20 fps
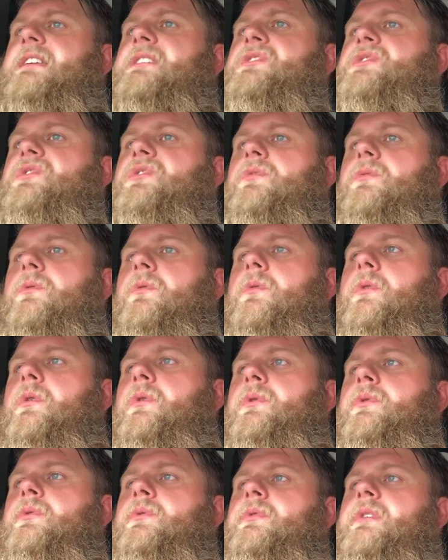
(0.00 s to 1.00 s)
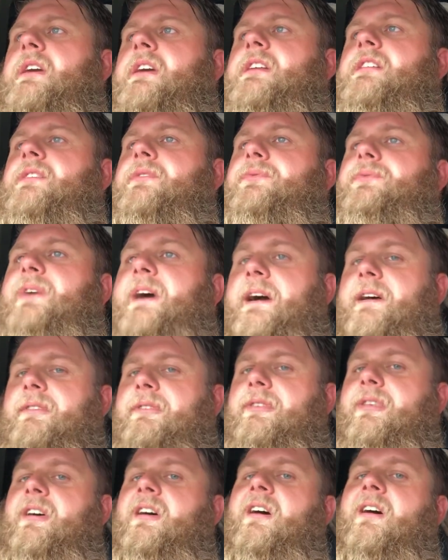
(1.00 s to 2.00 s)
screwed in the
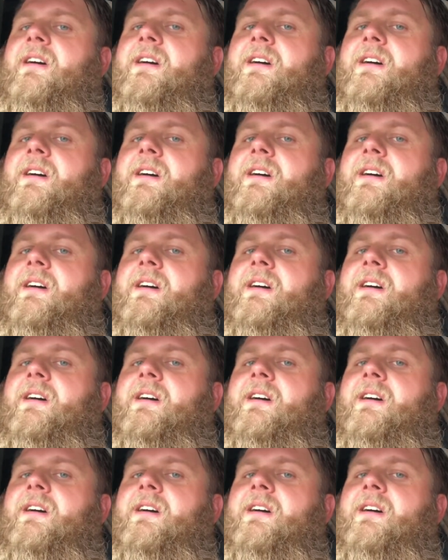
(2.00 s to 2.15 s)
fact that